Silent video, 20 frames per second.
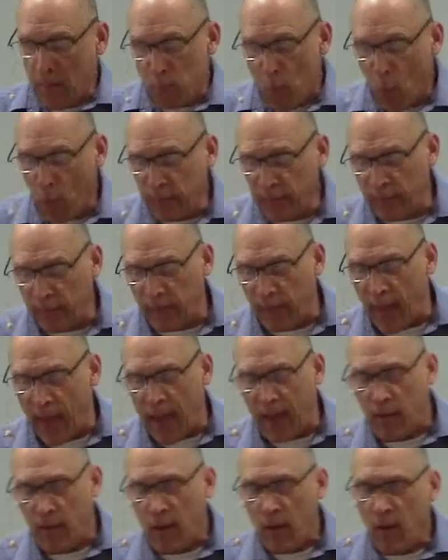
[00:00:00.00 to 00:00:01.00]
More than
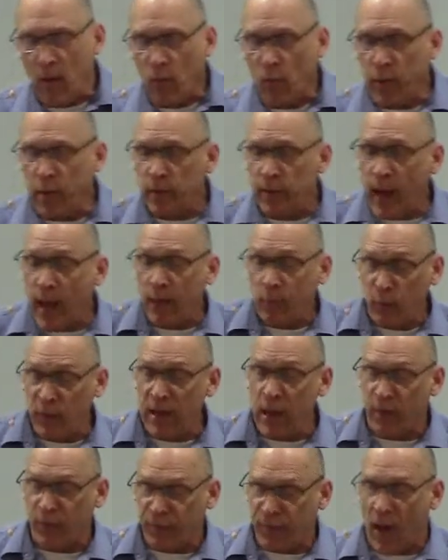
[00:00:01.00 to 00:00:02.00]
that, we are, not,
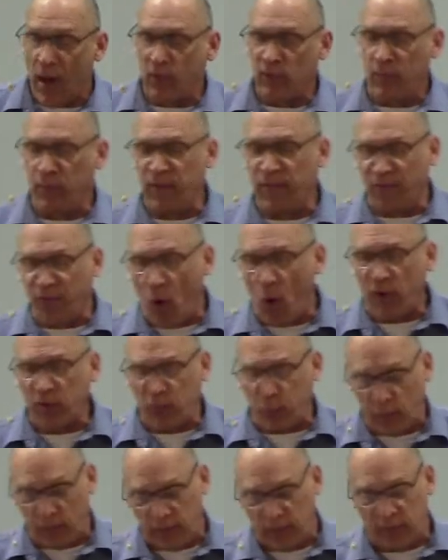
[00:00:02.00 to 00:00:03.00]
we are found to be
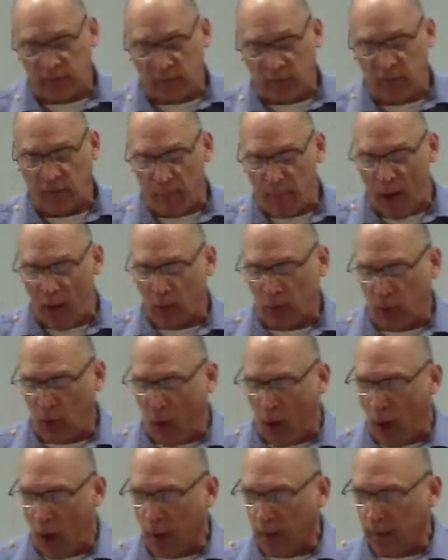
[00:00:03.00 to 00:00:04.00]
false witnesses about
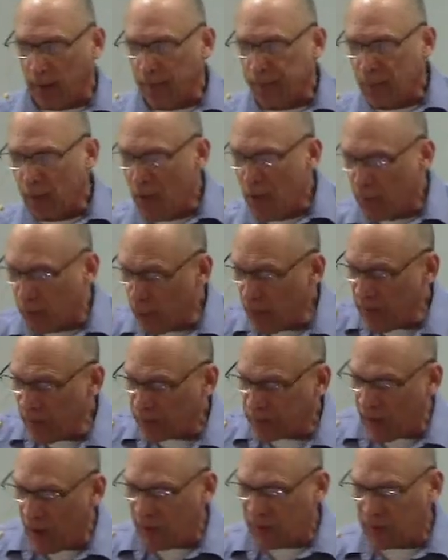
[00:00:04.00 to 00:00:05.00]
God, for we
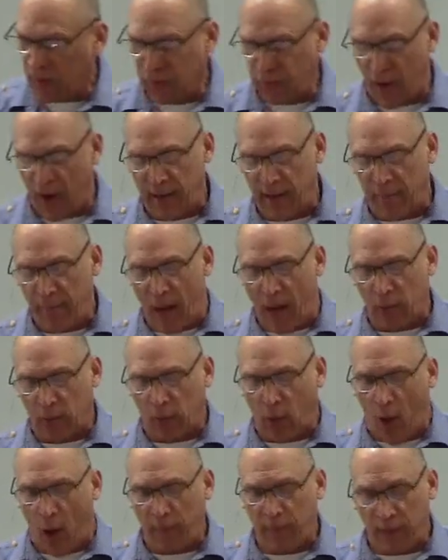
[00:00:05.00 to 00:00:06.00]
have testified
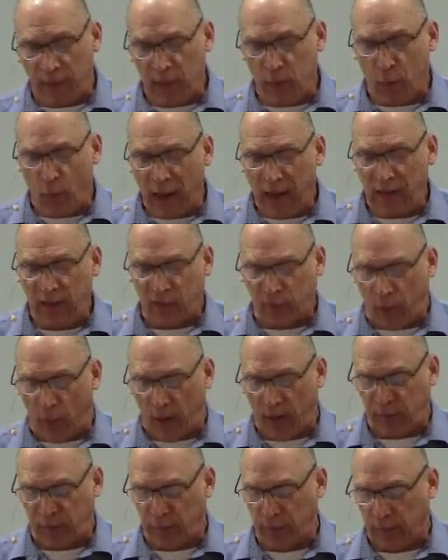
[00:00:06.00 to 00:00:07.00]
about God that he raised
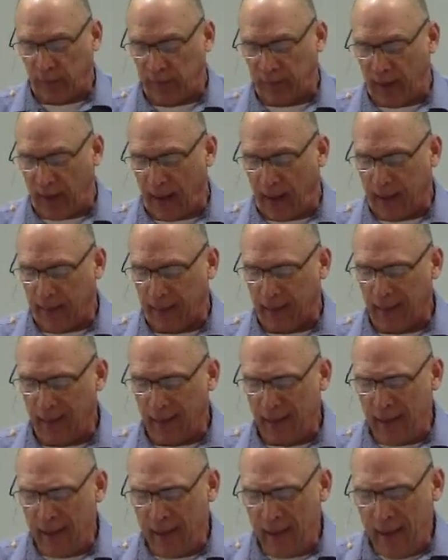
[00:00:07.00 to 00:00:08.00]
Christ from the
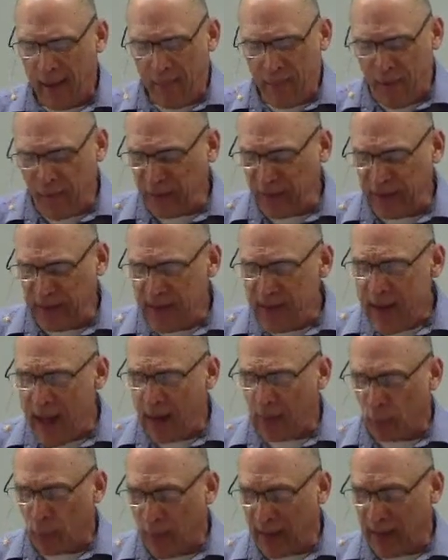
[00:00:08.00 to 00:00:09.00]
dead. But if he did
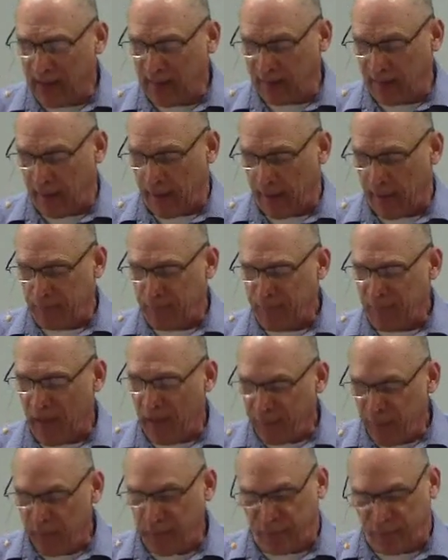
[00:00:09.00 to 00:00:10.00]
not raise him,
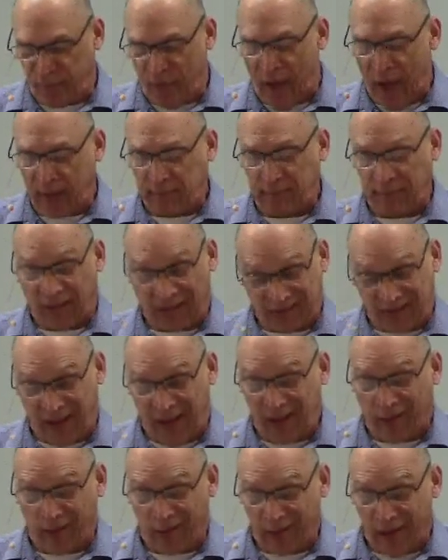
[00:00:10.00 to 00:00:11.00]
if in fact the
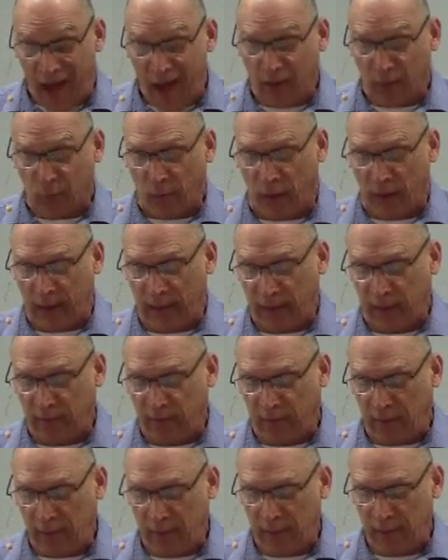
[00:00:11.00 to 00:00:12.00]
dead are not
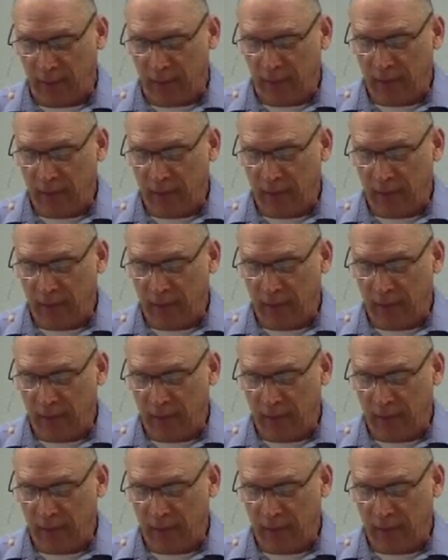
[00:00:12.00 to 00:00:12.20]
raised,